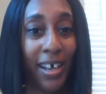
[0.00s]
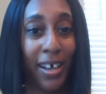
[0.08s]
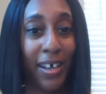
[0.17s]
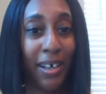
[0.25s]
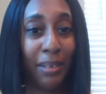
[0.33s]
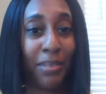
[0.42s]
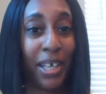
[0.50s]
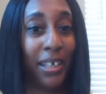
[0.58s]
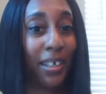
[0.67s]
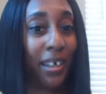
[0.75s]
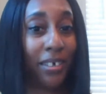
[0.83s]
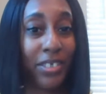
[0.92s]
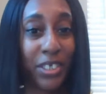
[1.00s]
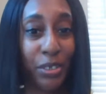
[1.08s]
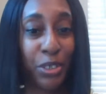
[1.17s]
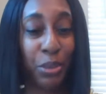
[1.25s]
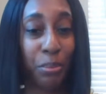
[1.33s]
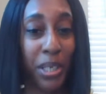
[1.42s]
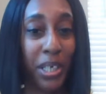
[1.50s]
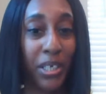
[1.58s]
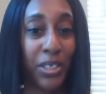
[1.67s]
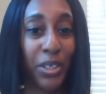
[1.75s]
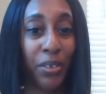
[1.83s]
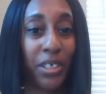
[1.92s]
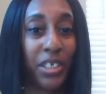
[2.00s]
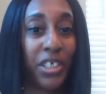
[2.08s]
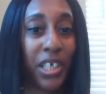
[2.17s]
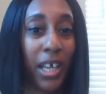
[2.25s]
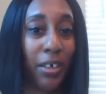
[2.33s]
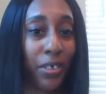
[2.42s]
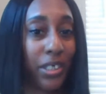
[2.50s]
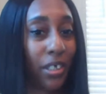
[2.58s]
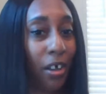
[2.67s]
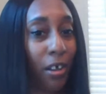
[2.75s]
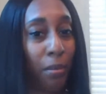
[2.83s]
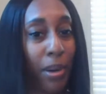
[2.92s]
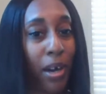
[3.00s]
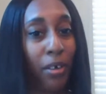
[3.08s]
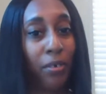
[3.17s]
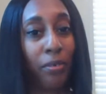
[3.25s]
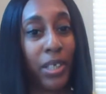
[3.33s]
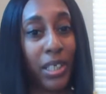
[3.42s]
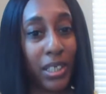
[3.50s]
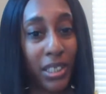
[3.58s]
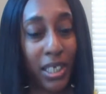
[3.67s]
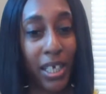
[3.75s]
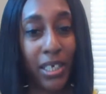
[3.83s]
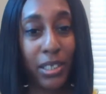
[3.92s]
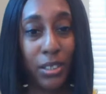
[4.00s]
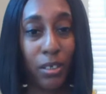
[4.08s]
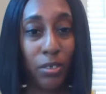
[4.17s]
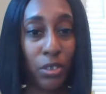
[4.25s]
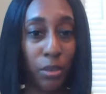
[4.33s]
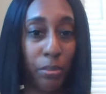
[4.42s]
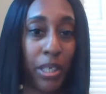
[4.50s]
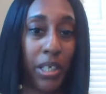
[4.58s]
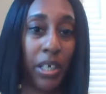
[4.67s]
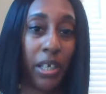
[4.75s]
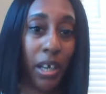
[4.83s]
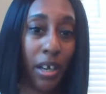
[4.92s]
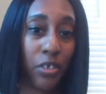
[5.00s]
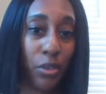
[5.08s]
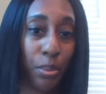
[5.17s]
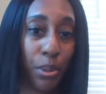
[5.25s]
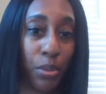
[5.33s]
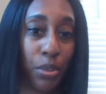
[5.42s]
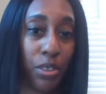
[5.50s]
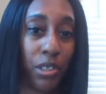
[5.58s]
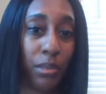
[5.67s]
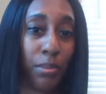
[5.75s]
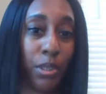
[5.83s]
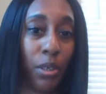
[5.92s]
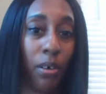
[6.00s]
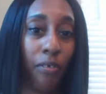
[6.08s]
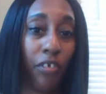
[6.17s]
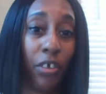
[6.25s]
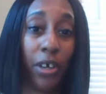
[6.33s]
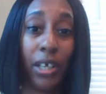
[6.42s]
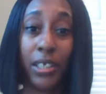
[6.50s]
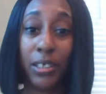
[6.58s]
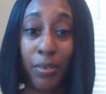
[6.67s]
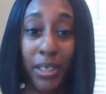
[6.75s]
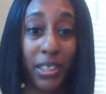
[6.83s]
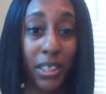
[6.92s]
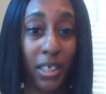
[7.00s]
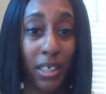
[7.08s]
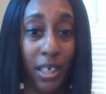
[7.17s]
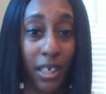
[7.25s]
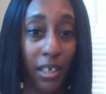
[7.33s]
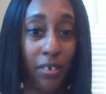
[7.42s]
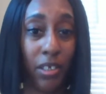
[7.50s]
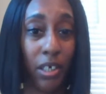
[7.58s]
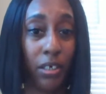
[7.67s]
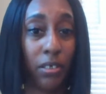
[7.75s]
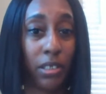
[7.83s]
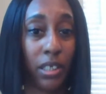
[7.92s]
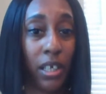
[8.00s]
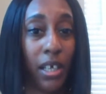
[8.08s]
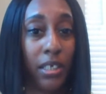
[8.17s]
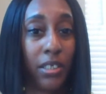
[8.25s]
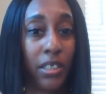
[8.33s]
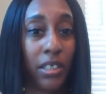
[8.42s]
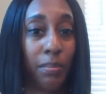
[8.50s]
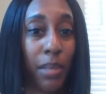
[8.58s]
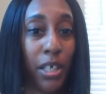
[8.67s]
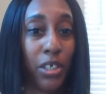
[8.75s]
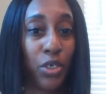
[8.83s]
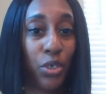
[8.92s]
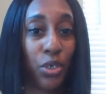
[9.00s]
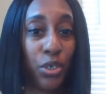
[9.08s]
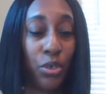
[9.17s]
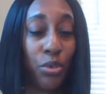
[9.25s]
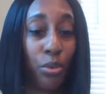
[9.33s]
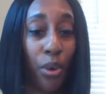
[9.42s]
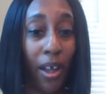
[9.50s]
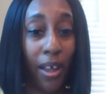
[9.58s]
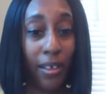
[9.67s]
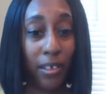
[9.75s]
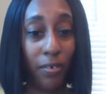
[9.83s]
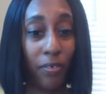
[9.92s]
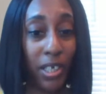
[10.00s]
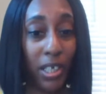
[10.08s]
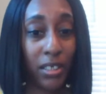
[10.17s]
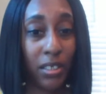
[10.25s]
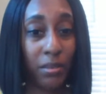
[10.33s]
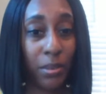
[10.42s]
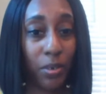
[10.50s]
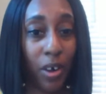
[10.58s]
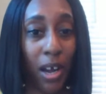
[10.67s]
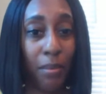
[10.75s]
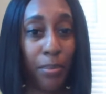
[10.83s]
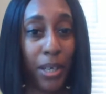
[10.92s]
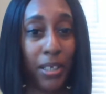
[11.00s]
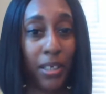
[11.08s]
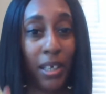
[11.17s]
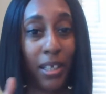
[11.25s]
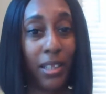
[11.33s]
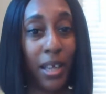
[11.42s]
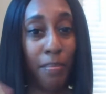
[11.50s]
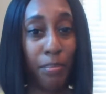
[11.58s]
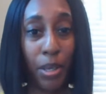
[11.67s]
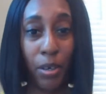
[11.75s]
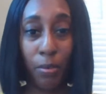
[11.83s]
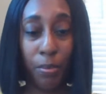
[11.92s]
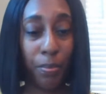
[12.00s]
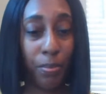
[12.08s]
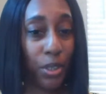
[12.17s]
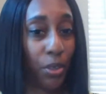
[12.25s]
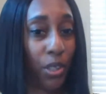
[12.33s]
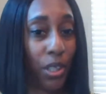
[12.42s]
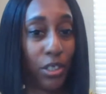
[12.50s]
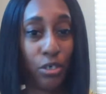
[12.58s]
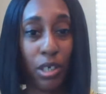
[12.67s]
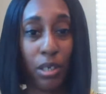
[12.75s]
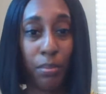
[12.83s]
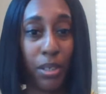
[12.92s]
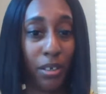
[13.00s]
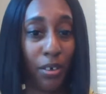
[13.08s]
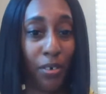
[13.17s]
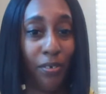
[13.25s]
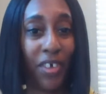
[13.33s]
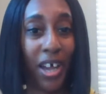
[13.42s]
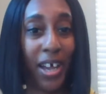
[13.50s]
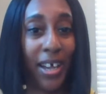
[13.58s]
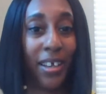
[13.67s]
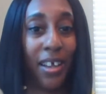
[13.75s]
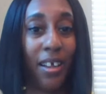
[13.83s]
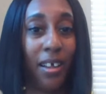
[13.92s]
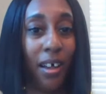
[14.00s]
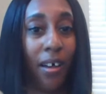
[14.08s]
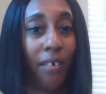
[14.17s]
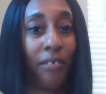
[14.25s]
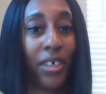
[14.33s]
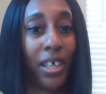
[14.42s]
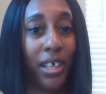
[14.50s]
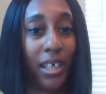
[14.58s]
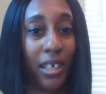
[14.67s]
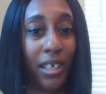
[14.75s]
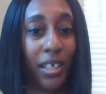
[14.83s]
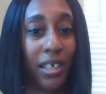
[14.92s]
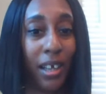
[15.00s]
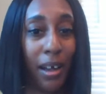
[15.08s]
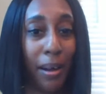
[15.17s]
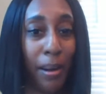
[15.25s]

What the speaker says: that loves social media. So this channel is all about real estate, social media, and entrepreneurship. So if you're interested in any of those, just make sure you hit that subscribe button and that bell so that you can be notified of any